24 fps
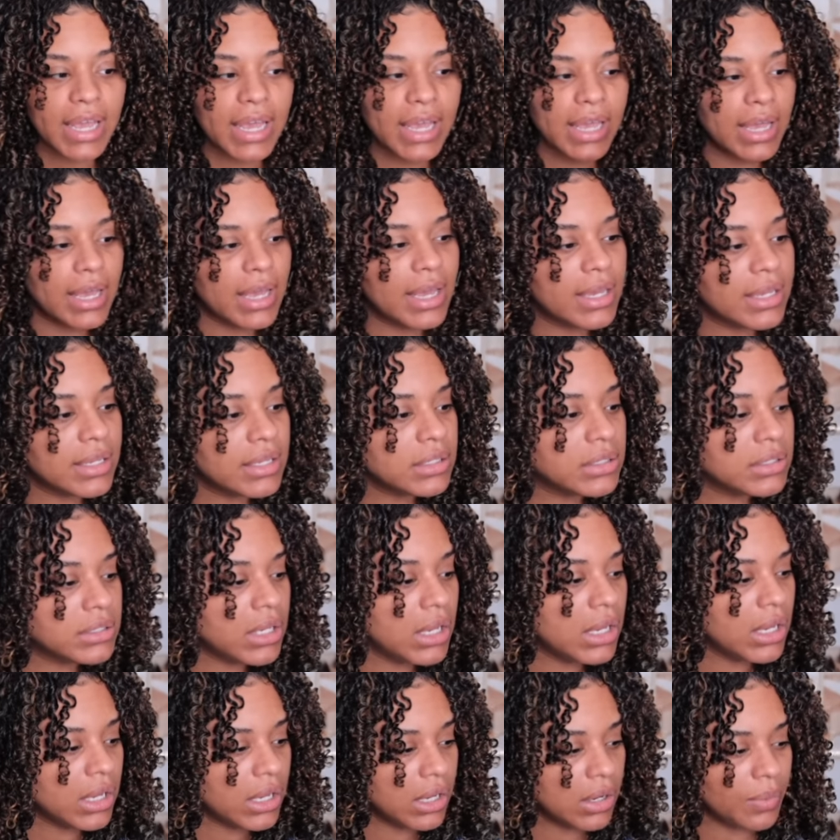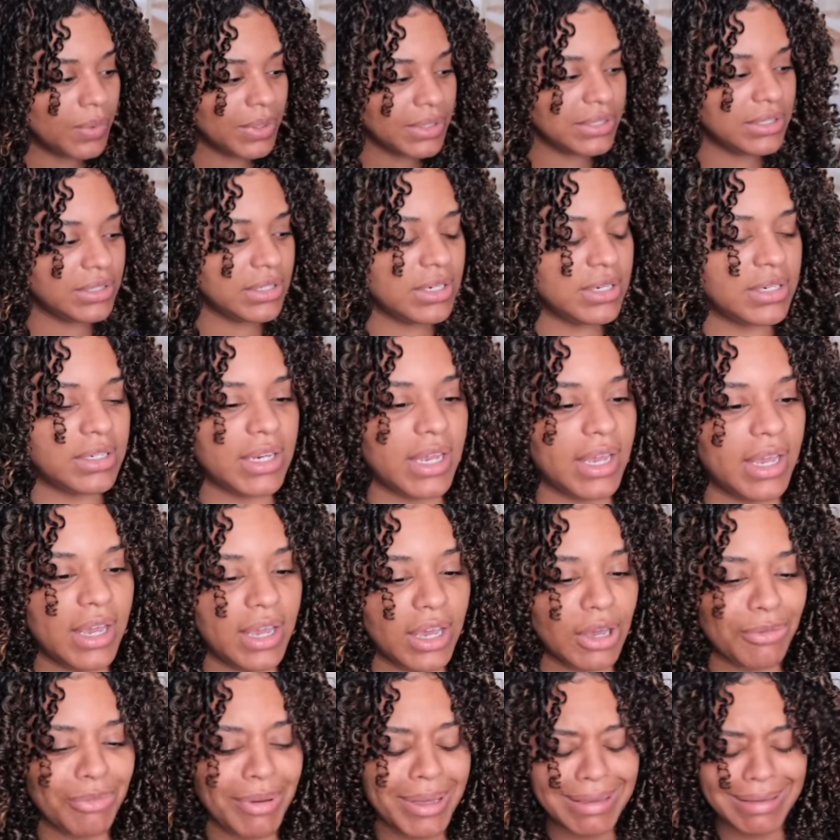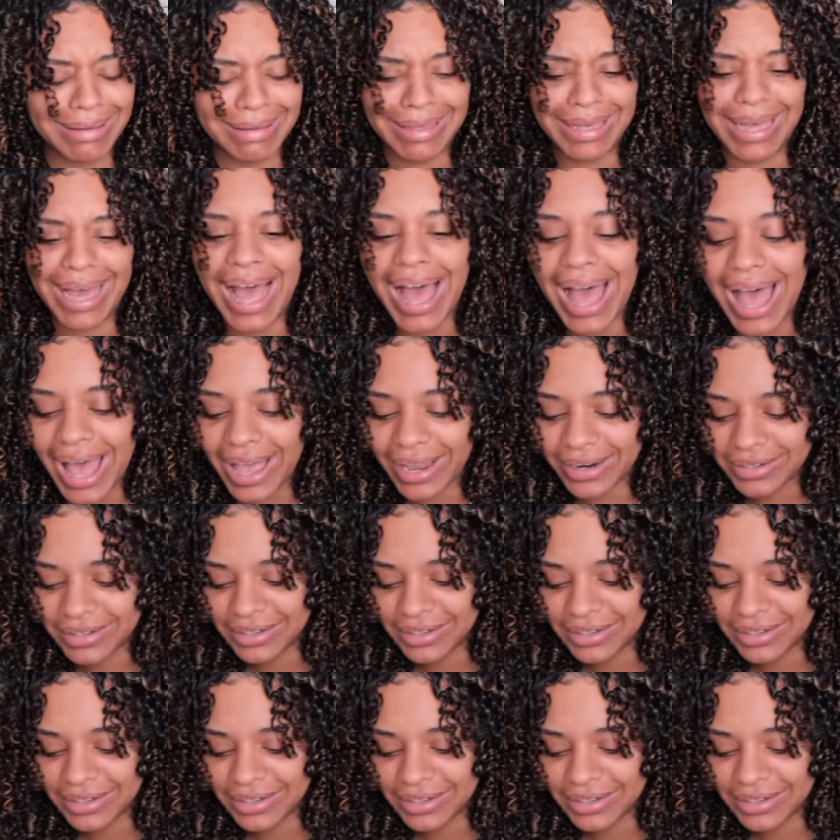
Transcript: is, what's today? Oh my God.